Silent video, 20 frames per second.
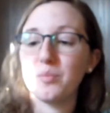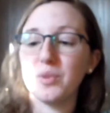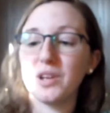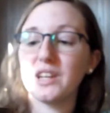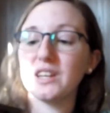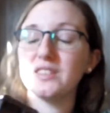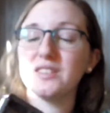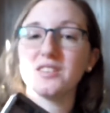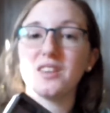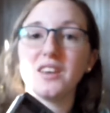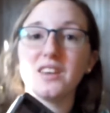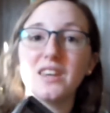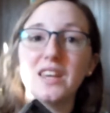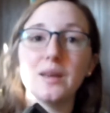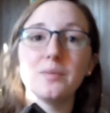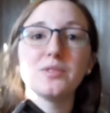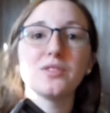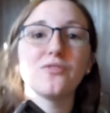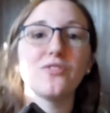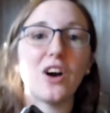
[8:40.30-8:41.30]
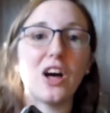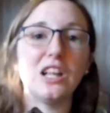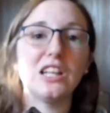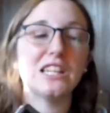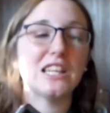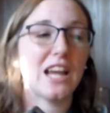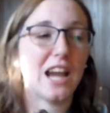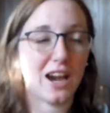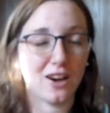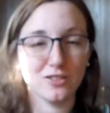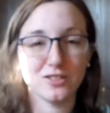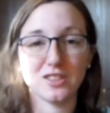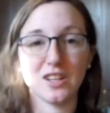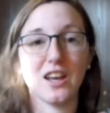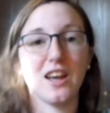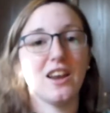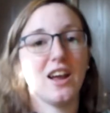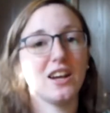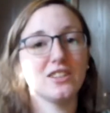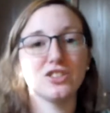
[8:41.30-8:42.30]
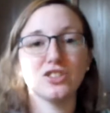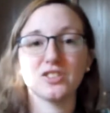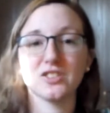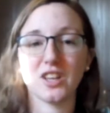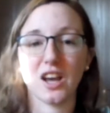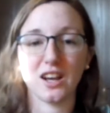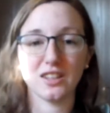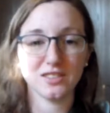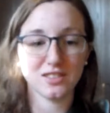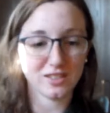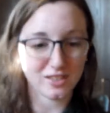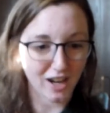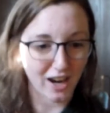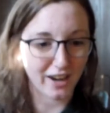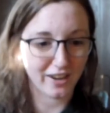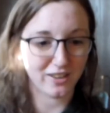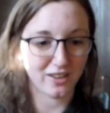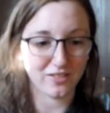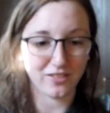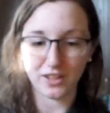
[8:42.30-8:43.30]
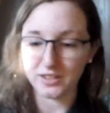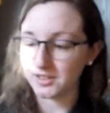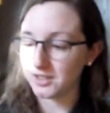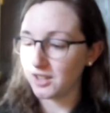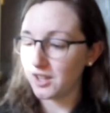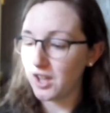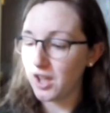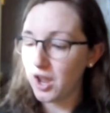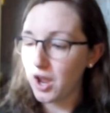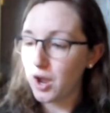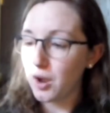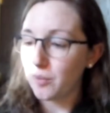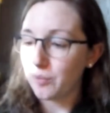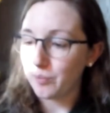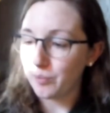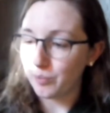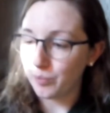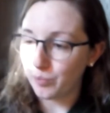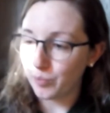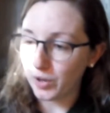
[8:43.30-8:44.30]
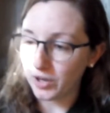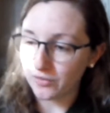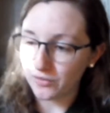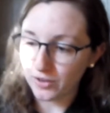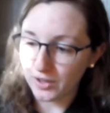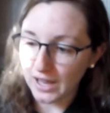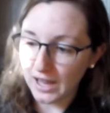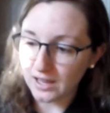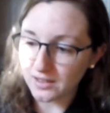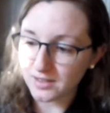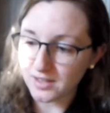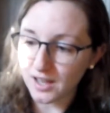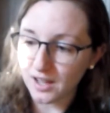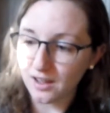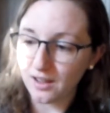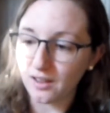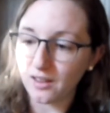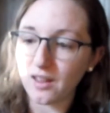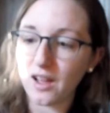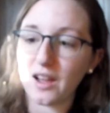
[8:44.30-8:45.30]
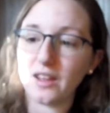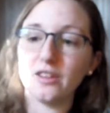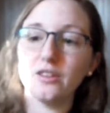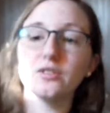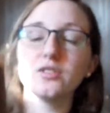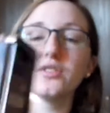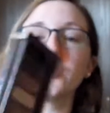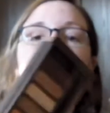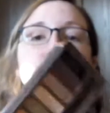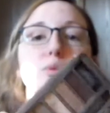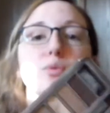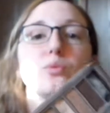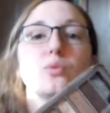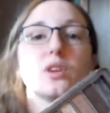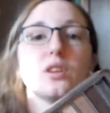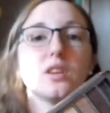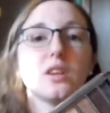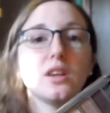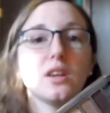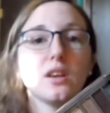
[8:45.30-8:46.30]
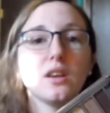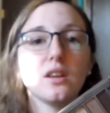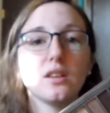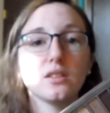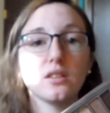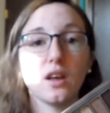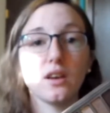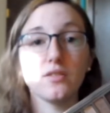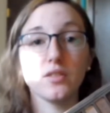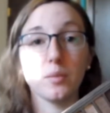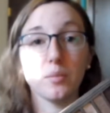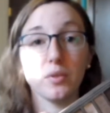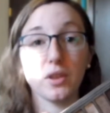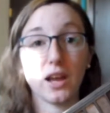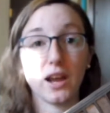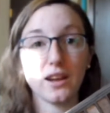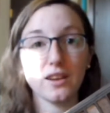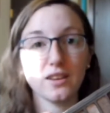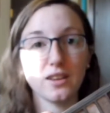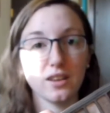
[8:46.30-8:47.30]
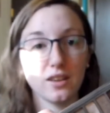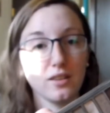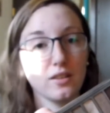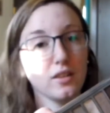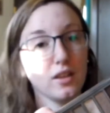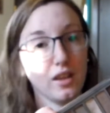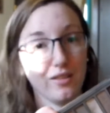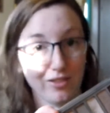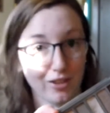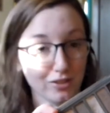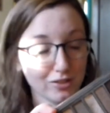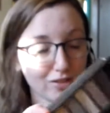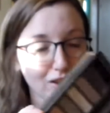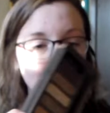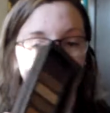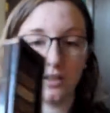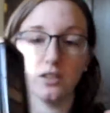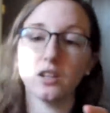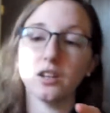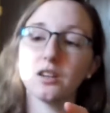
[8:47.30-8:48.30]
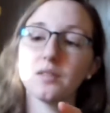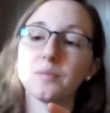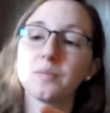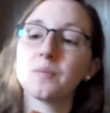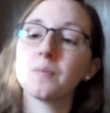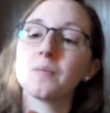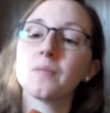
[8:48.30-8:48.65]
because it keeps falling out and I just got tired of it. But if you can't tell, I used to really love the black, even though it's not in here.